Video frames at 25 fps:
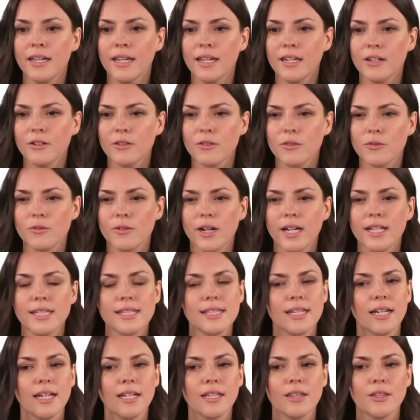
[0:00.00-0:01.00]
and on the right
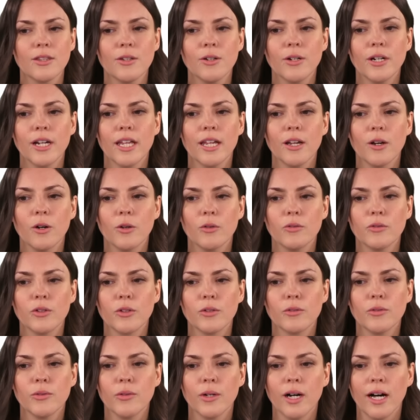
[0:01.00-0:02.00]
side 30
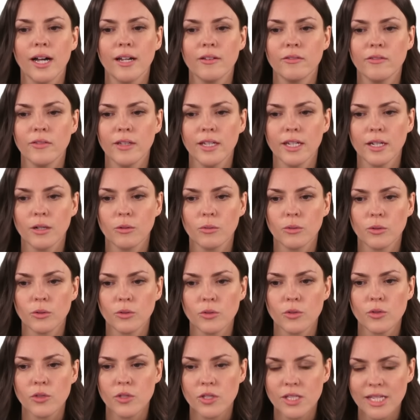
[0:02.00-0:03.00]
over 5
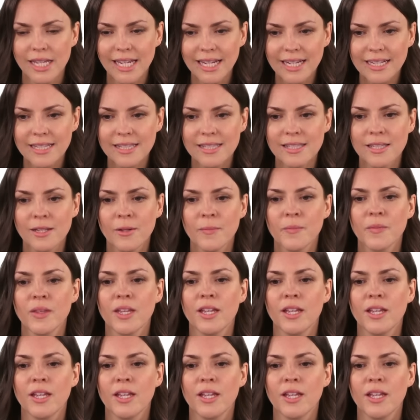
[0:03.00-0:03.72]
equals 6.